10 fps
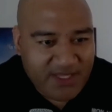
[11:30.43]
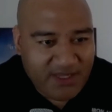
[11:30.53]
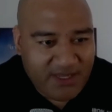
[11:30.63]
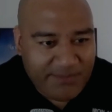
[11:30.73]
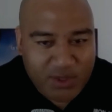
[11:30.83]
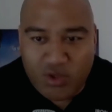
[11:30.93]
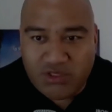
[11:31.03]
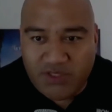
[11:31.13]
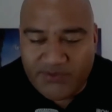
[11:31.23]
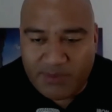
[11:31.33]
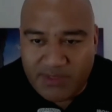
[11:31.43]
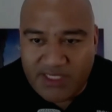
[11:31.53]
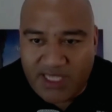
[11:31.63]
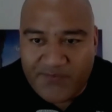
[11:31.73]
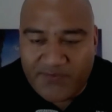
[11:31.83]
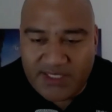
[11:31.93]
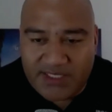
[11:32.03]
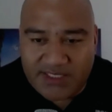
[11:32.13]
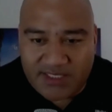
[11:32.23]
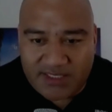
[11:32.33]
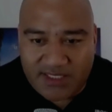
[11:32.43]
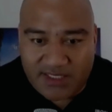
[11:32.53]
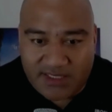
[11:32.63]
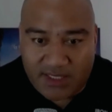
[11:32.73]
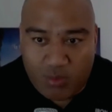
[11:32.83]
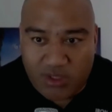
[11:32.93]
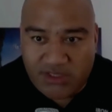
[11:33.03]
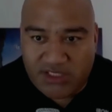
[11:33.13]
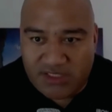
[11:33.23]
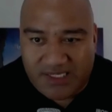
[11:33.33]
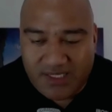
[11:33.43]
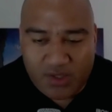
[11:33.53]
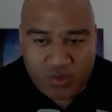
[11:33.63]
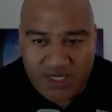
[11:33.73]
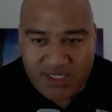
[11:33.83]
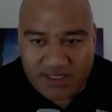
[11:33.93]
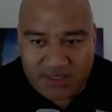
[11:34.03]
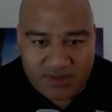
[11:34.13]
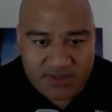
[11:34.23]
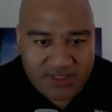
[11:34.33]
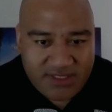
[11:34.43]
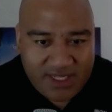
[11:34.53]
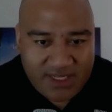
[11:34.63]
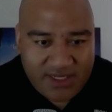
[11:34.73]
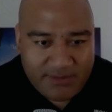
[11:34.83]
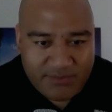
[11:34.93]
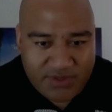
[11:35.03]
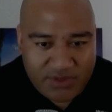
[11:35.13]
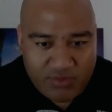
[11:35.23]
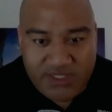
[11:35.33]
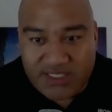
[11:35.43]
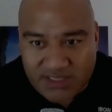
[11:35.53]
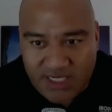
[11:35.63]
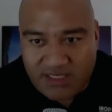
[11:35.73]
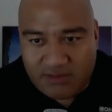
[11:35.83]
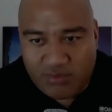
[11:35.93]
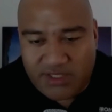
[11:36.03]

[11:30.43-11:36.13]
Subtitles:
But also for the many athletes and that are watching right now, we're excited.